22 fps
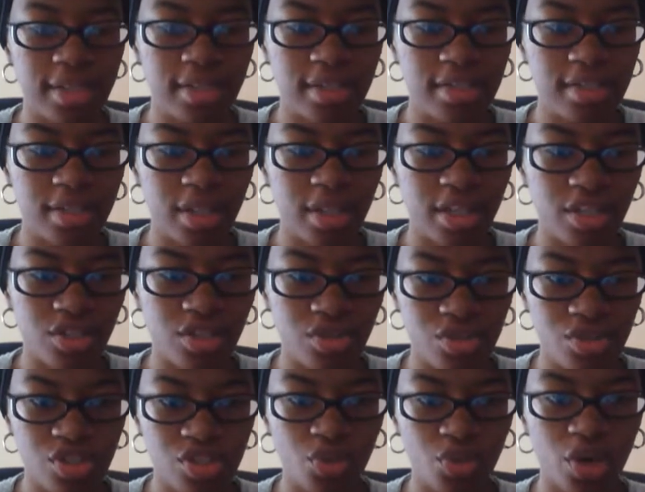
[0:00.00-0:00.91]
and it's like
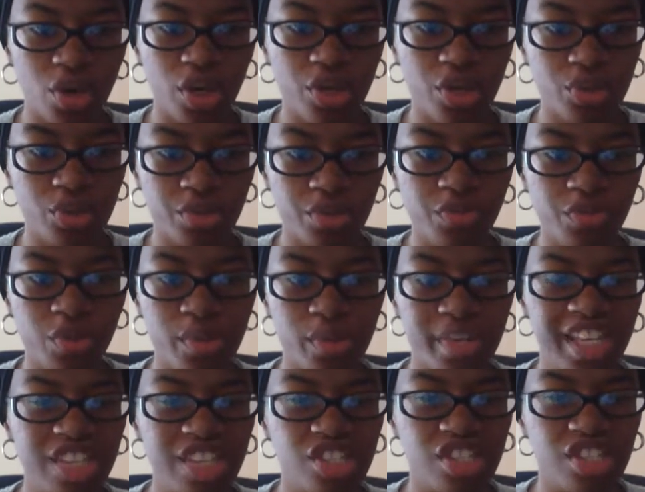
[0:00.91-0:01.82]
you're so hungry for a
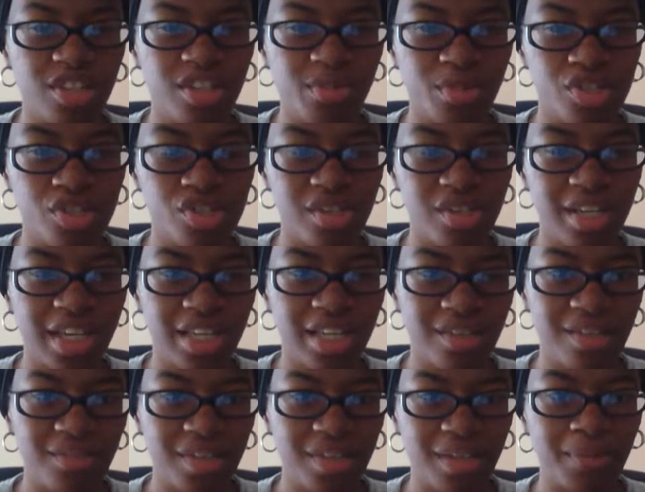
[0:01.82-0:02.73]
relationship, but you're not
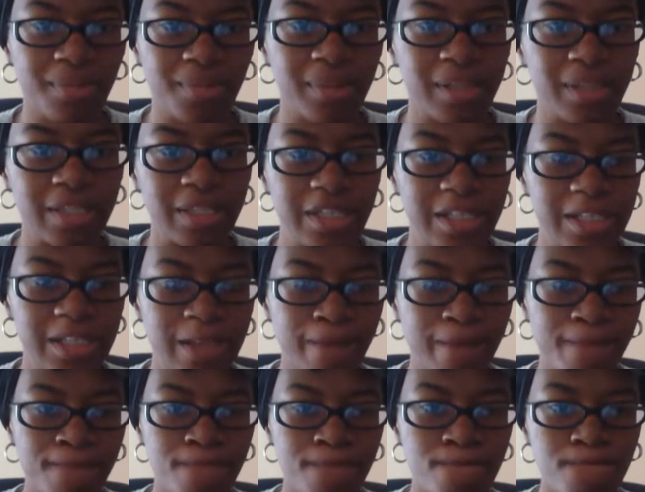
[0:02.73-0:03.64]
even complete,
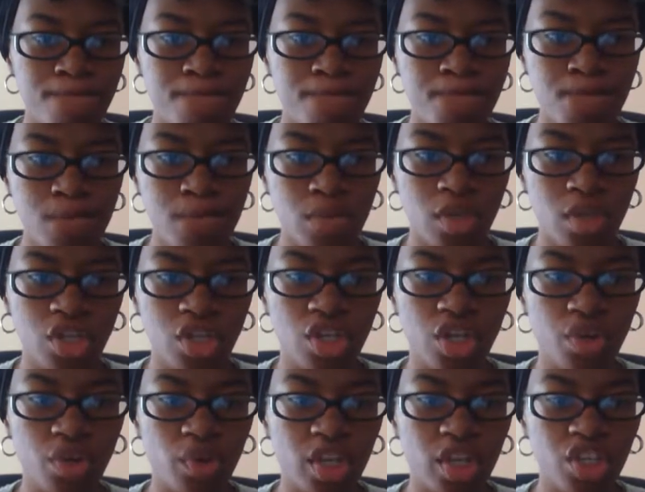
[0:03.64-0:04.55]
you
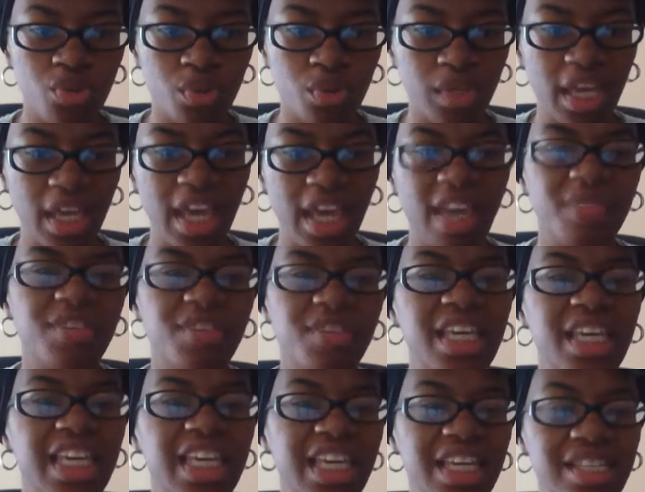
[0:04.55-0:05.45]
know, and you want to have
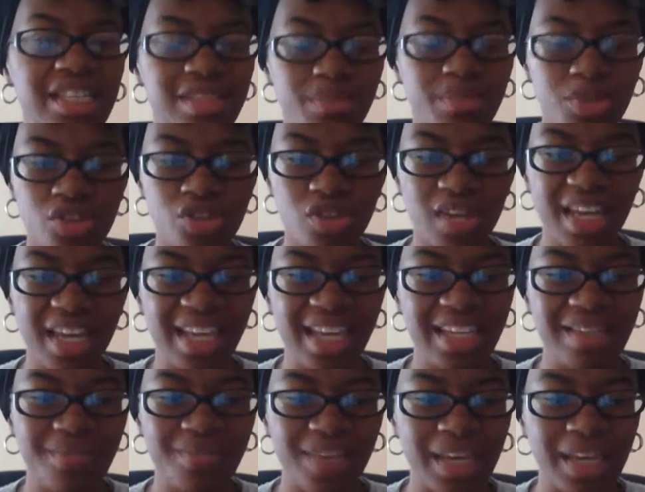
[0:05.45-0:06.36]
kids, but you're
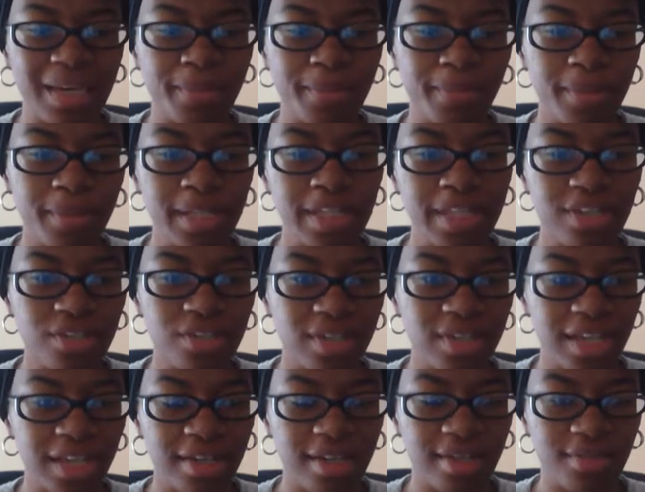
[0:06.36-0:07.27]
not even complete, you're
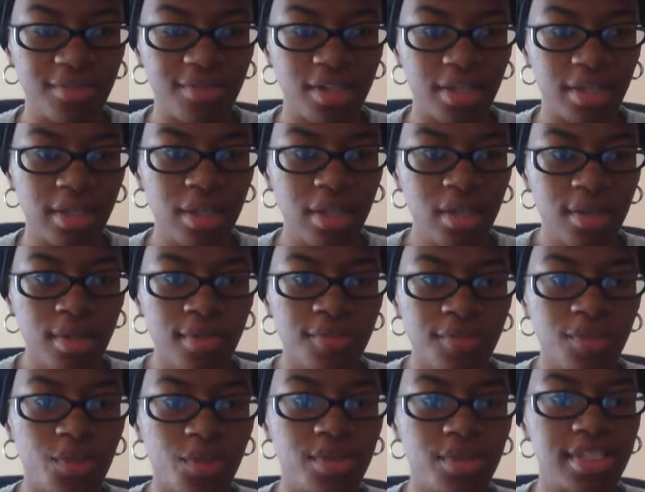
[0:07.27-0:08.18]
not even
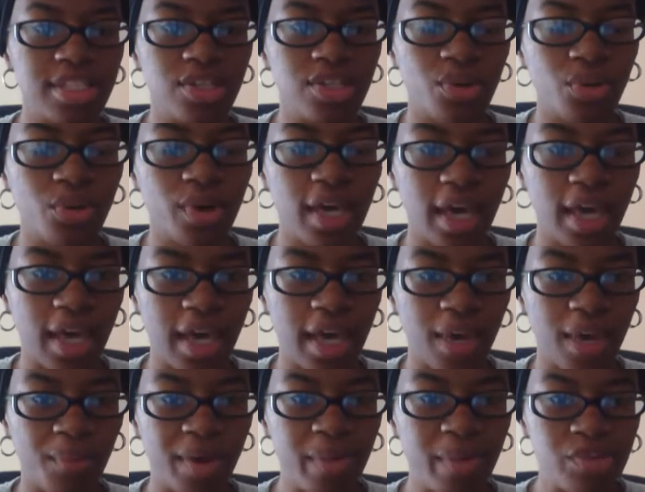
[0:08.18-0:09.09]
focusing on
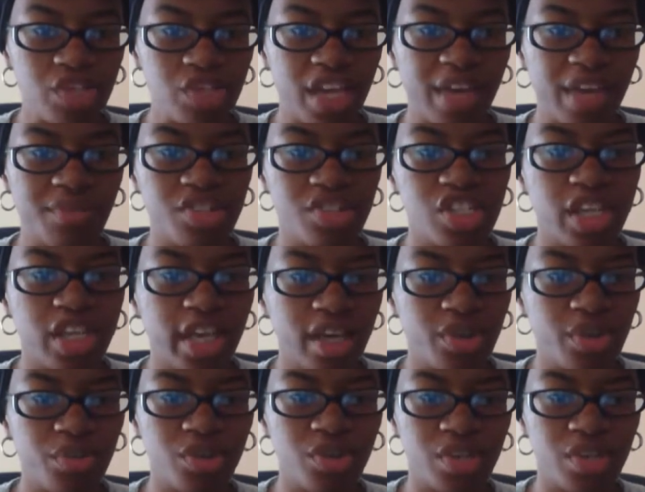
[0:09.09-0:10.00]
God. Why would you have a
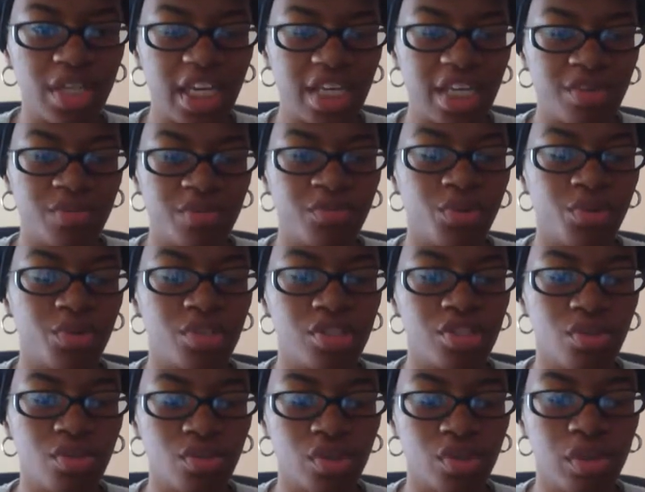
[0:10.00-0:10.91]
child when you're not even
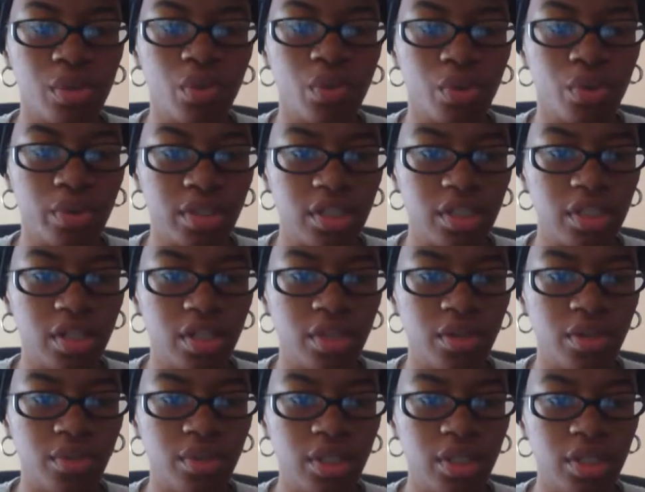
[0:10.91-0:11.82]
focused on the Lord, you
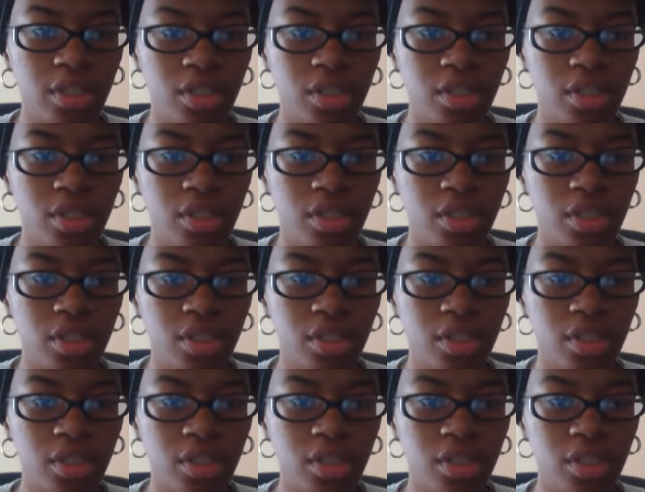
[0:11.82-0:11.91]
know?